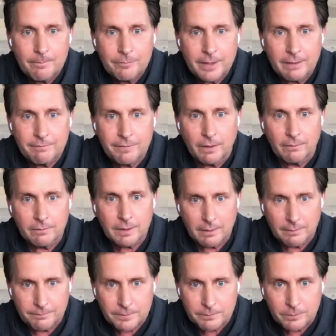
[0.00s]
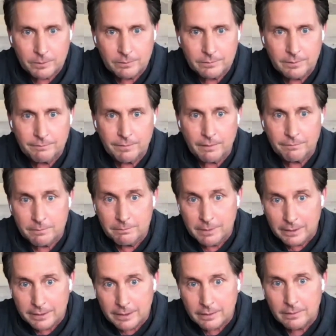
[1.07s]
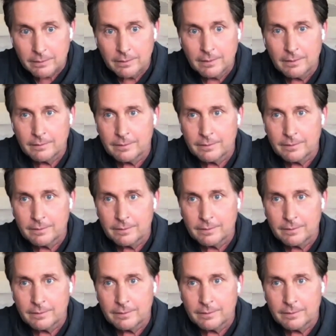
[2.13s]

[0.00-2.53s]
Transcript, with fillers: that felt comfortable, that felt familiar,